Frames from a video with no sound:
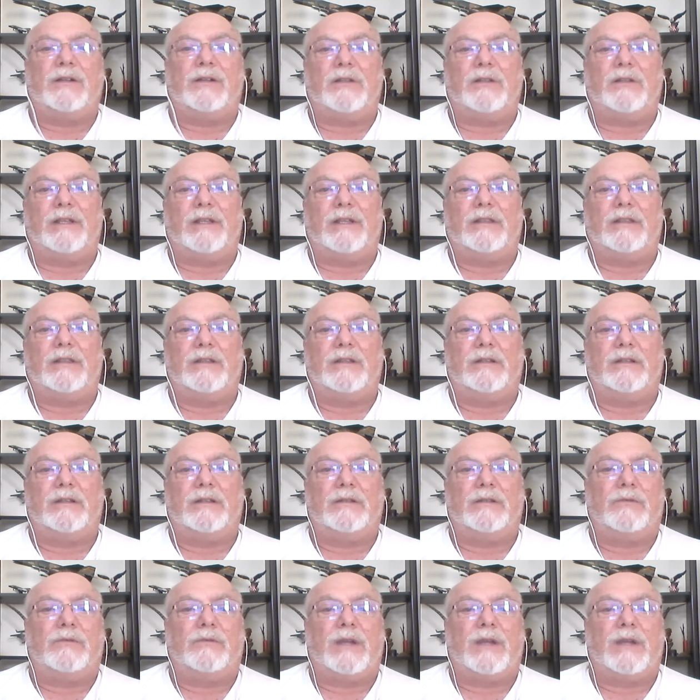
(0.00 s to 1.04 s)
Like
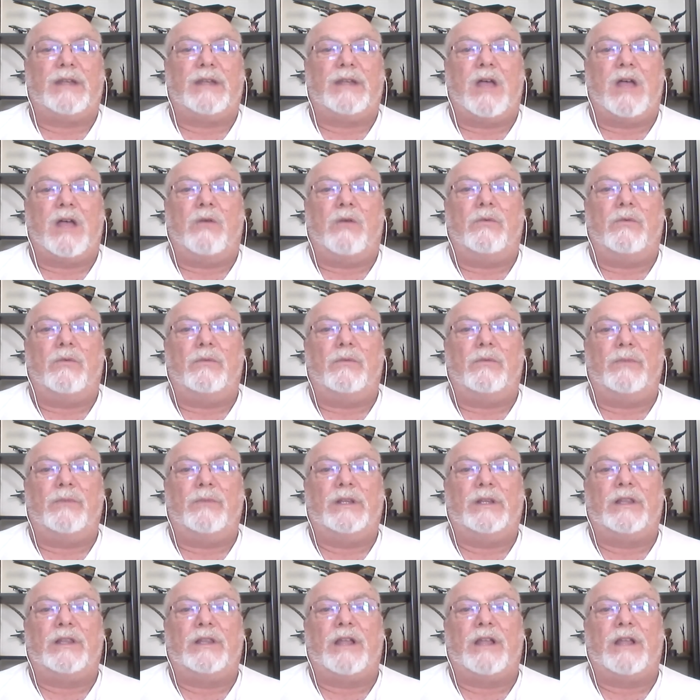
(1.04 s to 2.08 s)
right now,
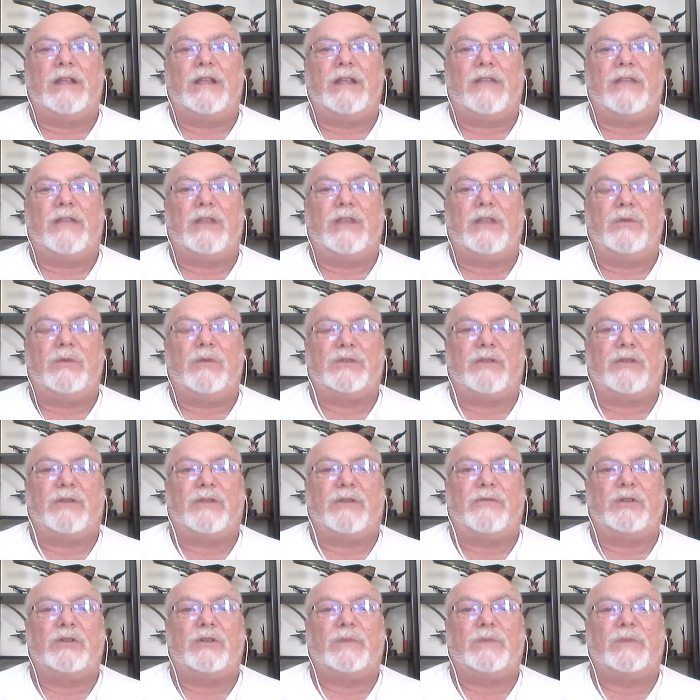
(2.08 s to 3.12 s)
Mililani, I think, was our
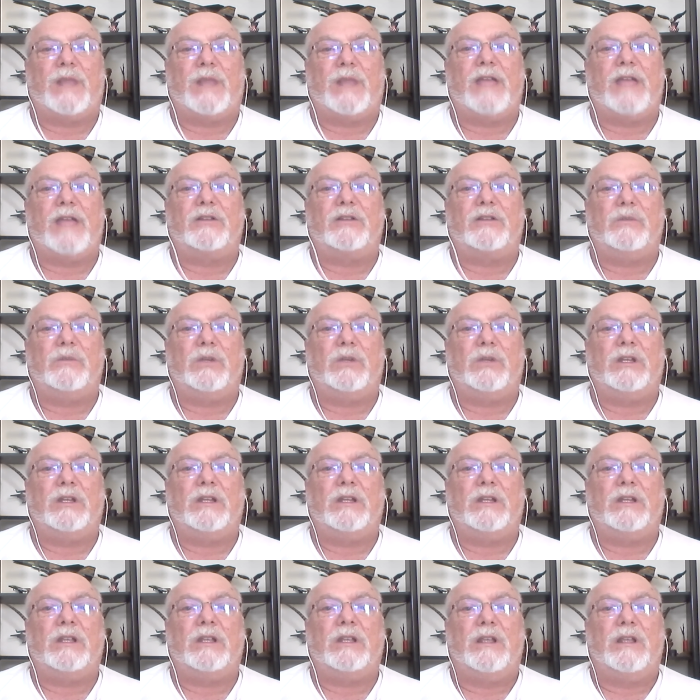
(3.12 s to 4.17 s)
first planned community,